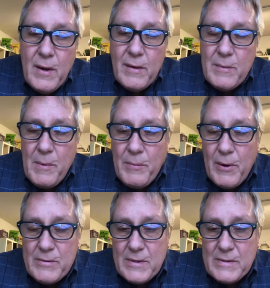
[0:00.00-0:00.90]
of the
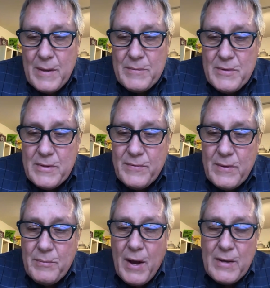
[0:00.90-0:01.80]
proposed exemptions for
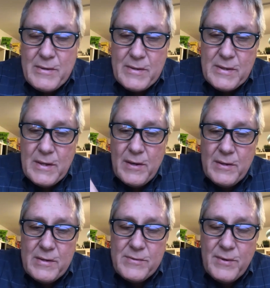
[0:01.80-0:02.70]
the projects in their
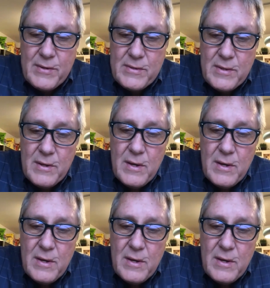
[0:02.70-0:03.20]
districts.